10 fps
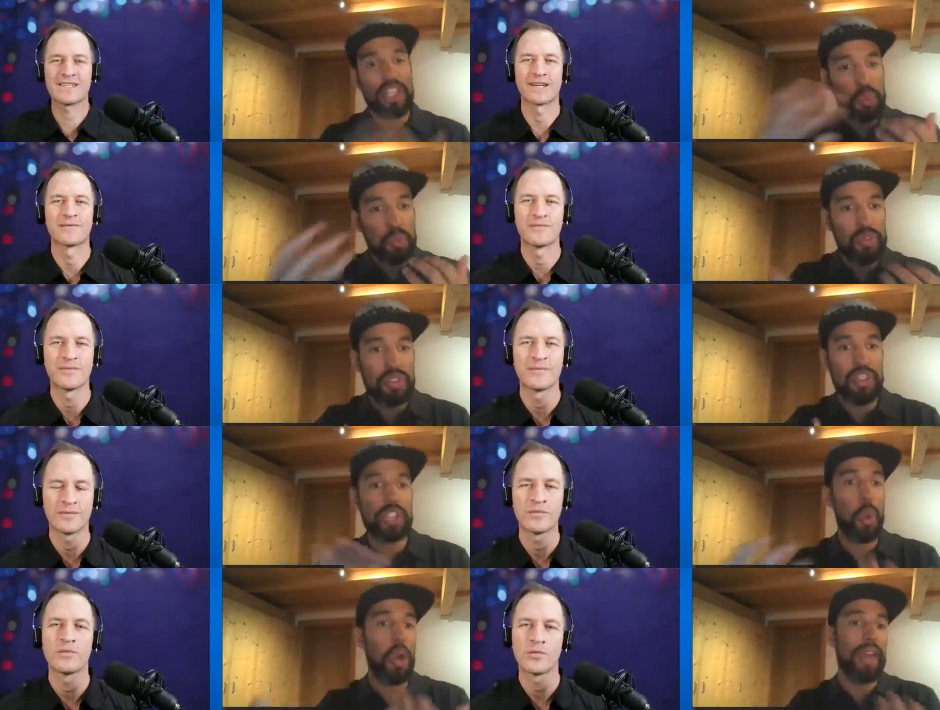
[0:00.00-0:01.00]
Speaker 1: So
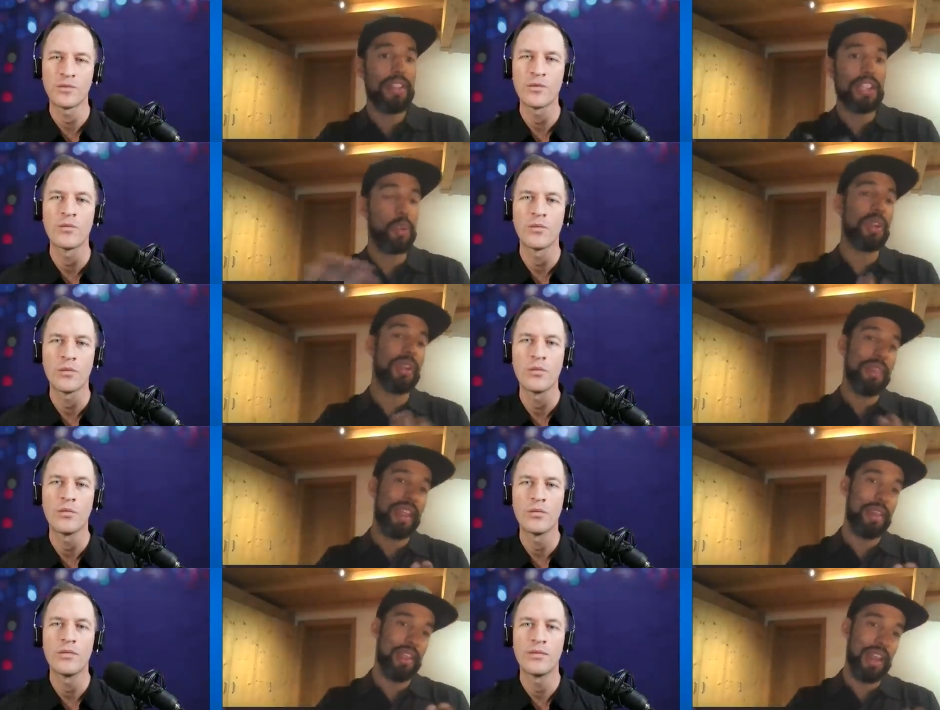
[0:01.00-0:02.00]
Speaker 2: that's what
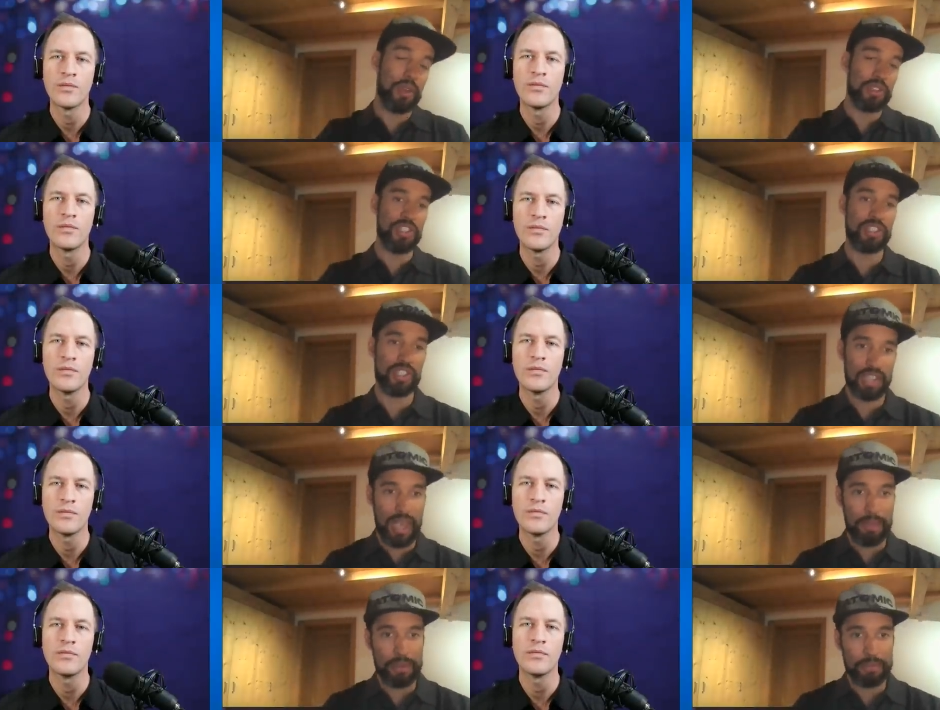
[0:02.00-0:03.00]
allows this to
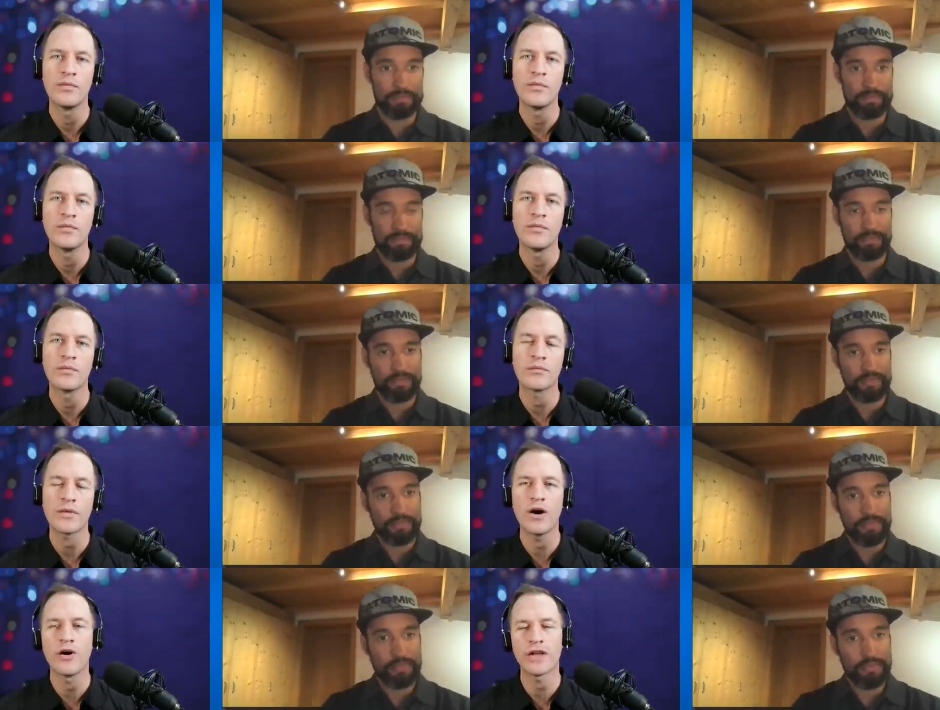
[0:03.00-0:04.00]
happen.
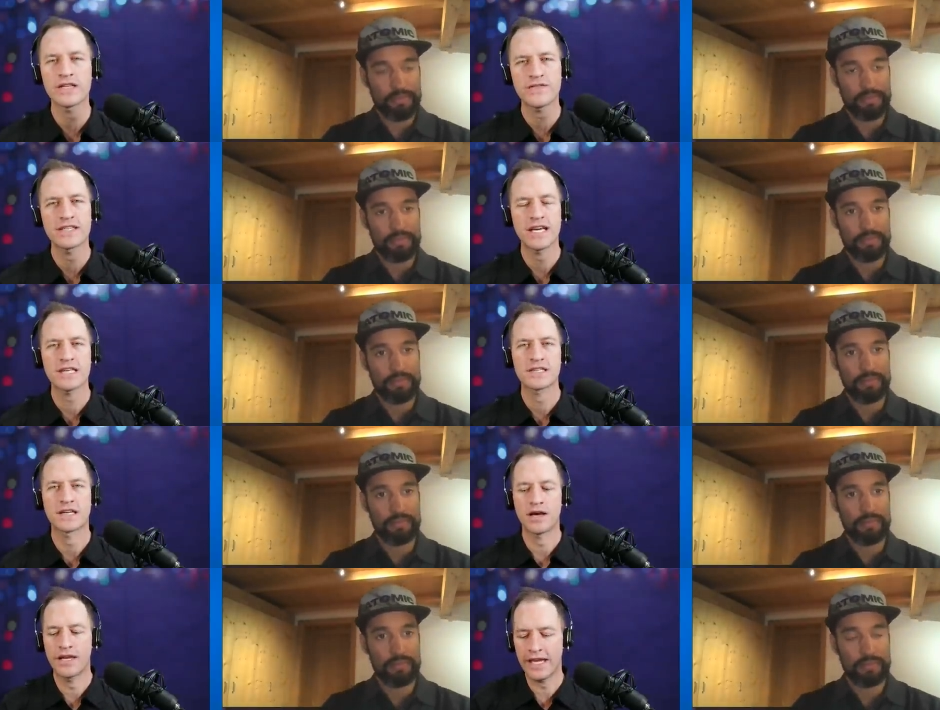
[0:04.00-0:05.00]
Speaker 1: Oh, that's
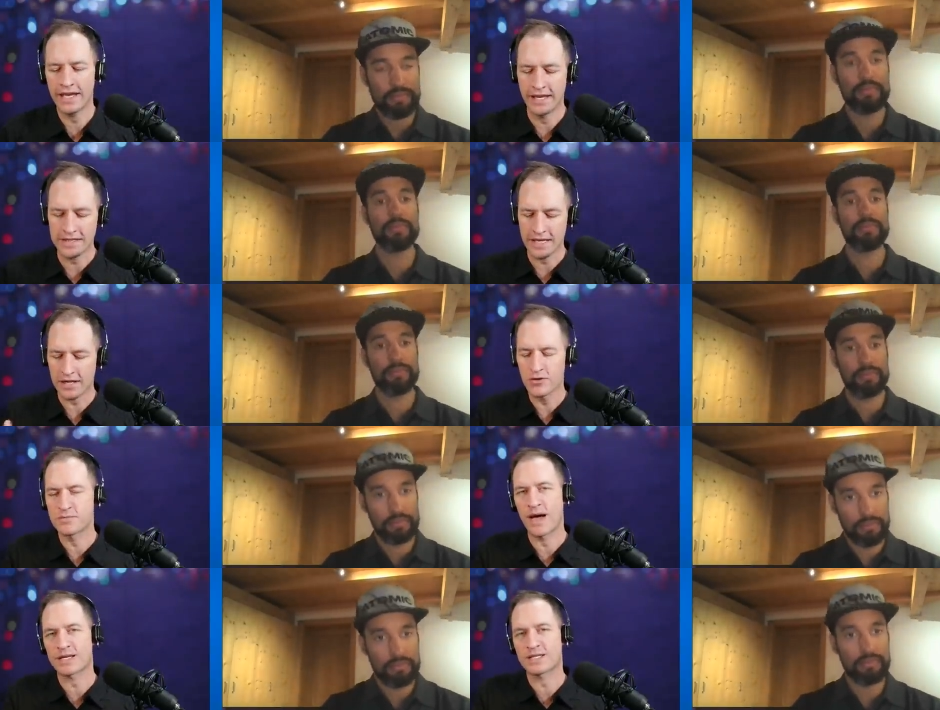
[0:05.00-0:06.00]
fantastic. And again, that
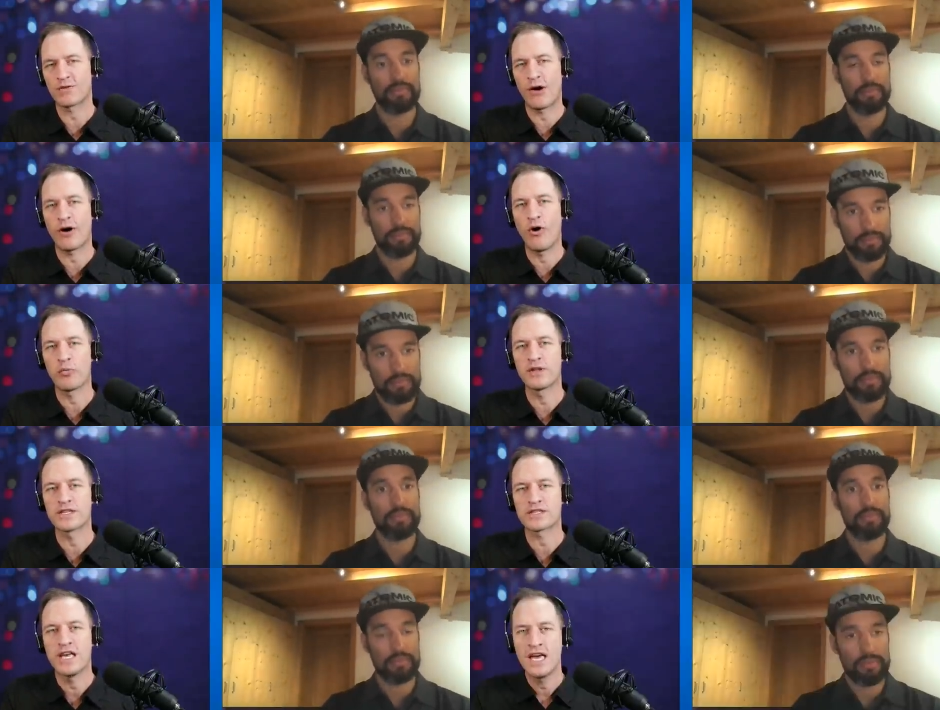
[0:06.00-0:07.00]
goes back to how I opened
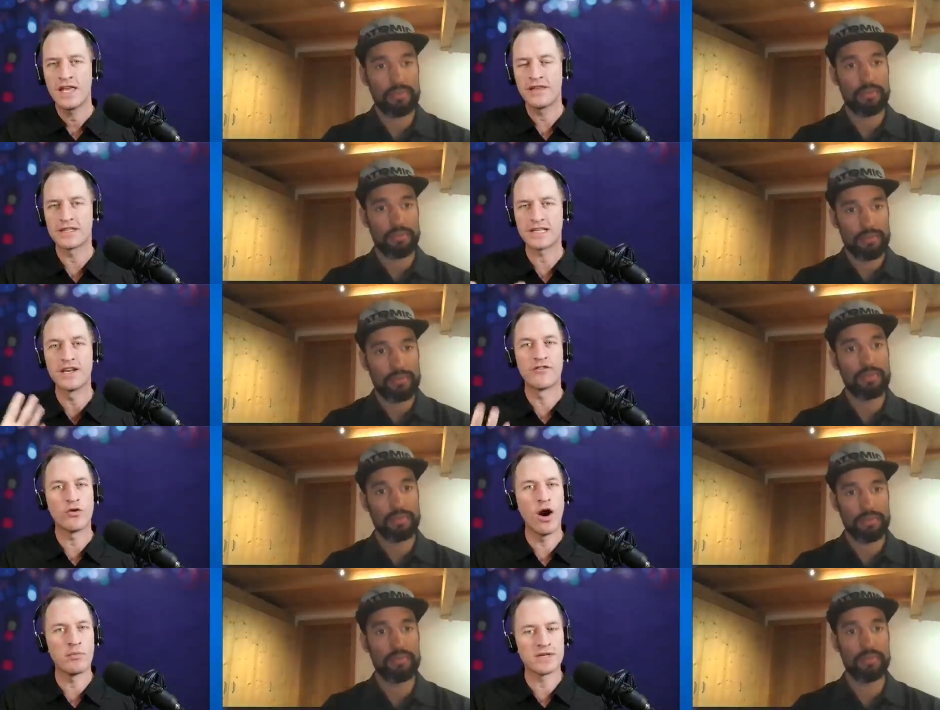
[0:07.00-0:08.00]
this
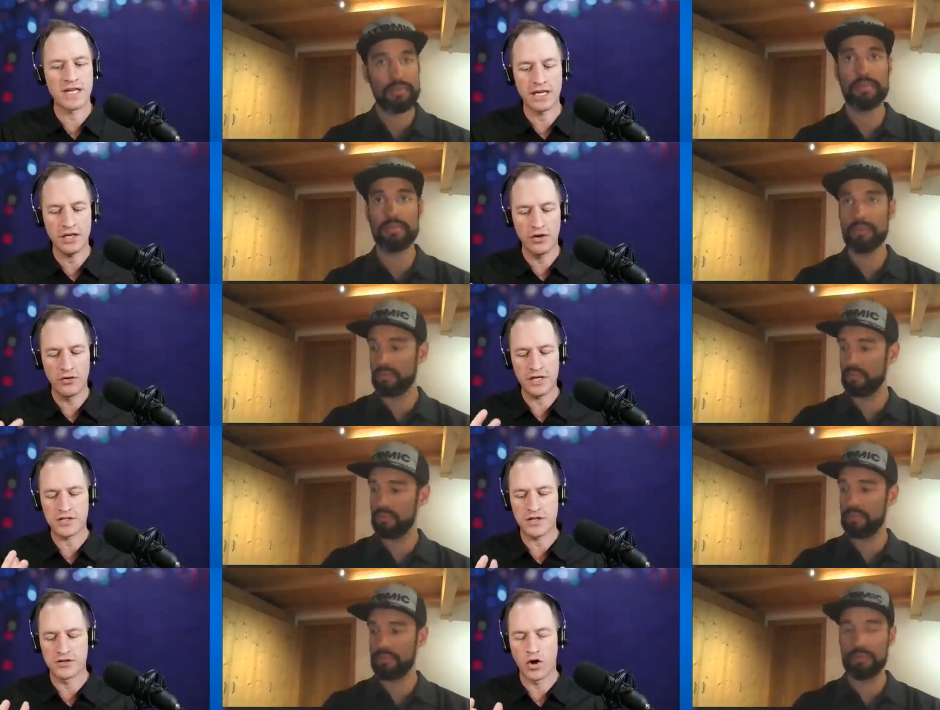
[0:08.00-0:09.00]
interview up, is saying, you know,
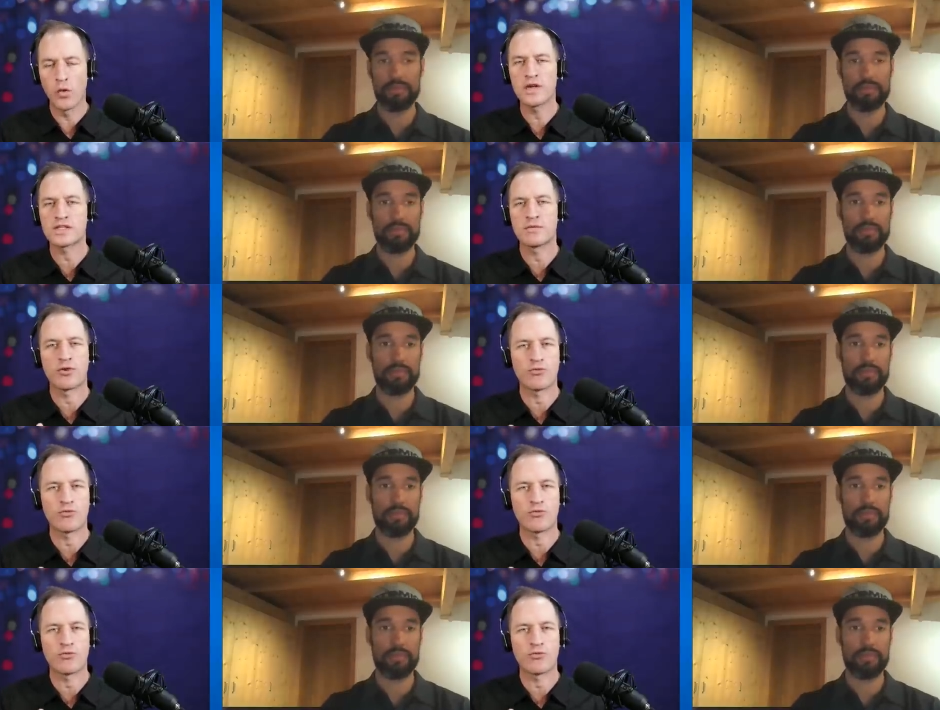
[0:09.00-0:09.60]
there's always some